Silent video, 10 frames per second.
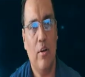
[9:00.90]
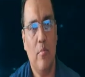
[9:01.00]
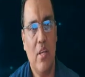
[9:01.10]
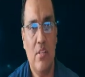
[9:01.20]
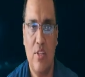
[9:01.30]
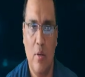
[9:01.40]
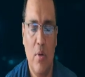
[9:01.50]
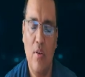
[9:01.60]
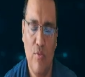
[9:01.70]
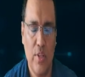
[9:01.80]
remains
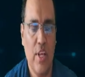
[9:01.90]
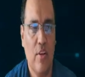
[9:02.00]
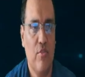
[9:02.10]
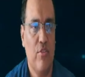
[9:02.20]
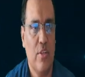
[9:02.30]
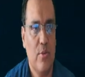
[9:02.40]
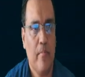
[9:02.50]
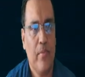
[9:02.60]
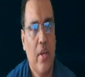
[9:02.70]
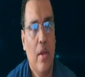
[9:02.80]
stable with enough trees.
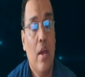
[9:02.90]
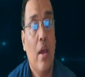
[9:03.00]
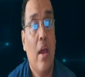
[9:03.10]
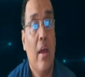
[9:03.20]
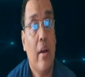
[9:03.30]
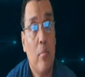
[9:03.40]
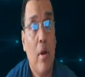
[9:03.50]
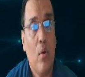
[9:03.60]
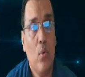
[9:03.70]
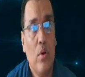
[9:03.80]
Error
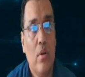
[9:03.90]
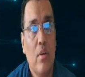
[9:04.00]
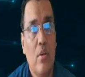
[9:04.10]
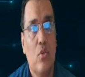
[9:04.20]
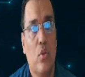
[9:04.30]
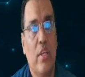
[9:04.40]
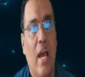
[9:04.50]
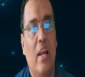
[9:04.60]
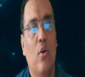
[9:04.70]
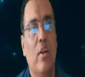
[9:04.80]
bound. So the
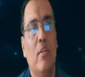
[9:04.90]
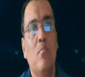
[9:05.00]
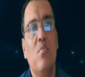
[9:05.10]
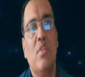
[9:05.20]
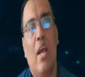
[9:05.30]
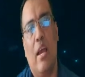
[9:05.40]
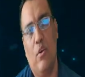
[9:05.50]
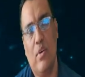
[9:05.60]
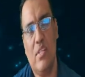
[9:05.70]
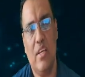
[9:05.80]
algorithm's
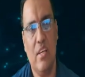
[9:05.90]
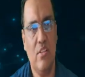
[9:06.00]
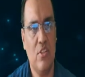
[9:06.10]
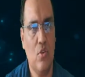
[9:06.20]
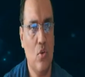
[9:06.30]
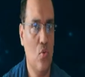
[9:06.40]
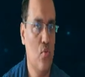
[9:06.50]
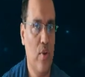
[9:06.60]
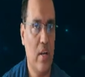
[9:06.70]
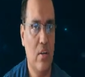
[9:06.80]
accuracy hinges on
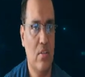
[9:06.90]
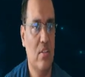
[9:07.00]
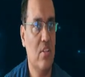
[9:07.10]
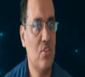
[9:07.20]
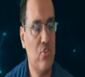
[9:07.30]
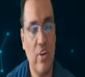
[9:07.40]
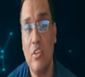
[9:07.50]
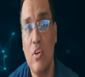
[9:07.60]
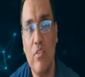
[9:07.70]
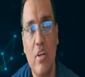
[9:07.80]
two factors: the
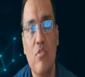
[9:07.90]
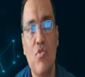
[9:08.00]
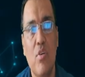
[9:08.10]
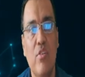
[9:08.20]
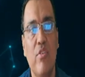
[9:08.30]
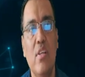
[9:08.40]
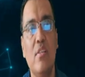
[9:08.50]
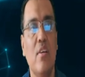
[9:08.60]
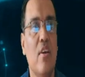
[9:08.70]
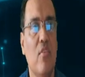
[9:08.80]
strength of individual
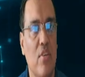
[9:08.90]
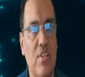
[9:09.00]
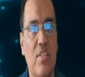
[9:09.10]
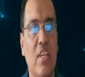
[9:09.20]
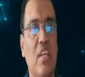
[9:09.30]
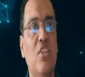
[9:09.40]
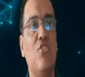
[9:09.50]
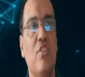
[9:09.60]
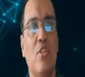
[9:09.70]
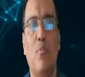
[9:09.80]
trees, which is
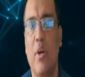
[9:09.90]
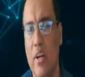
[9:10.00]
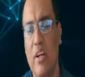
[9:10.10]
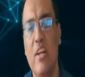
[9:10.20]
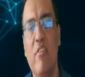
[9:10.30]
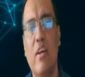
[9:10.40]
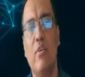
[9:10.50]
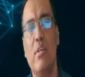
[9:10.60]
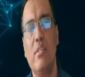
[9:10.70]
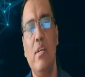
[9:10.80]
each tree's predictive
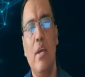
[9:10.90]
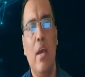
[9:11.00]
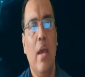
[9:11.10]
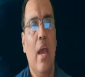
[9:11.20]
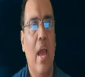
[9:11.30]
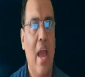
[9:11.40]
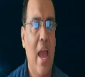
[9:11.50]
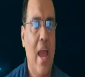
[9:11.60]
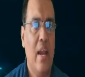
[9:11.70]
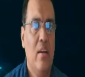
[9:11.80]
accuracy,
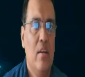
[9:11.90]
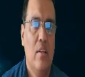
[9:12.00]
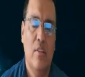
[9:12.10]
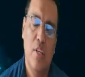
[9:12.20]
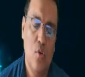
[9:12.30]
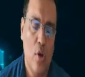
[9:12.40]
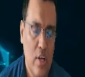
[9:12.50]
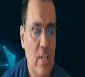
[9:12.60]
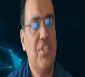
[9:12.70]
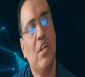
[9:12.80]
and the
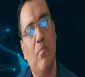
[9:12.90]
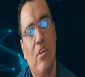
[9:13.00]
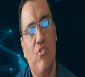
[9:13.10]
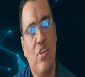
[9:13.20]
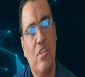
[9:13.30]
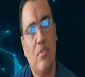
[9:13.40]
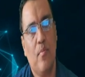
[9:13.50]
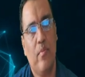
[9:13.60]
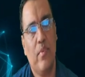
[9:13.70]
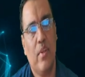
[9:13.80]
correlation among trees.